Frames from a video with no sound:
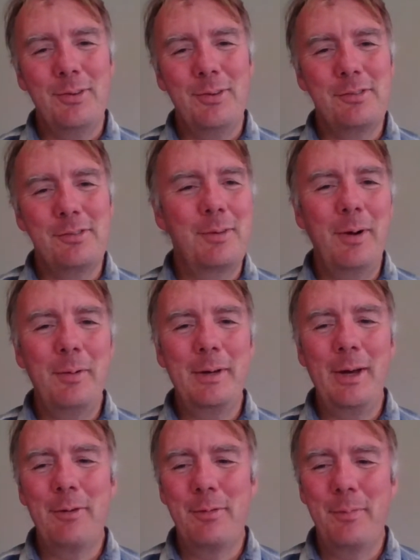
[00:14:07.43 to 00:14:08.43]
see where we
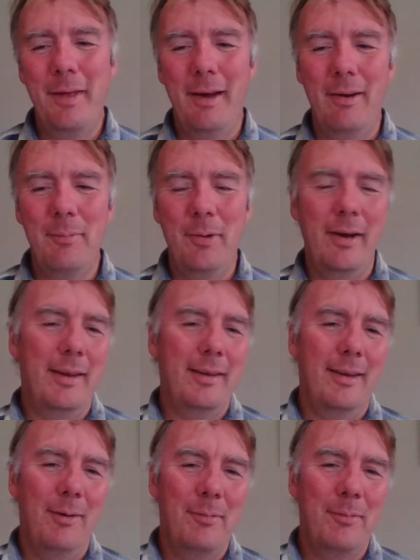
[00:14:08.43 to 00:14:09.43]
go from there. I might end
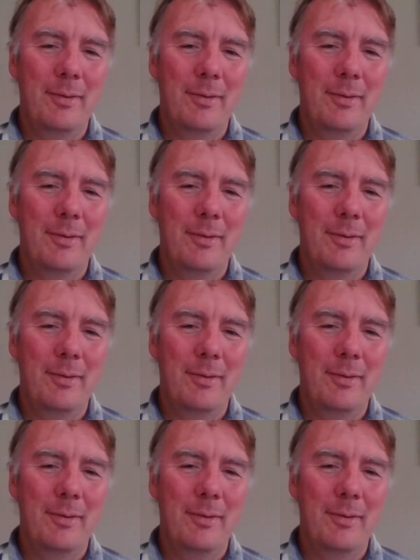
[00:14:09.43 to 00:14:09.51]
up